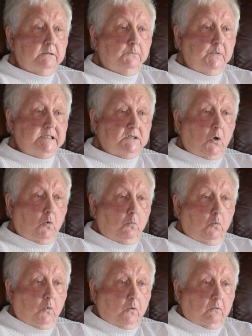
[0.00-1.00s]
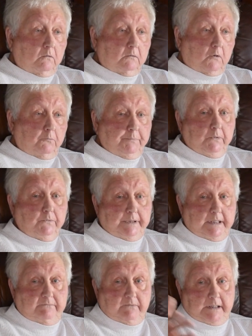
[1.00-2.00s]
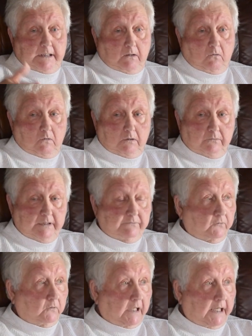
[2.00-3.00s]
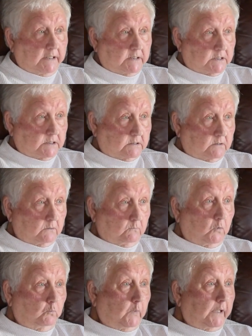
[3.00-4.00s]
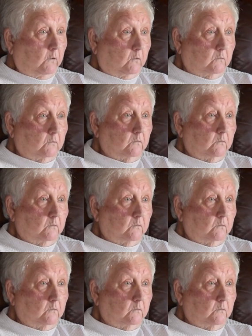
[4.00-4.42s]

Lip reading: we saw water, or Bill did, running all underneath our house one winter.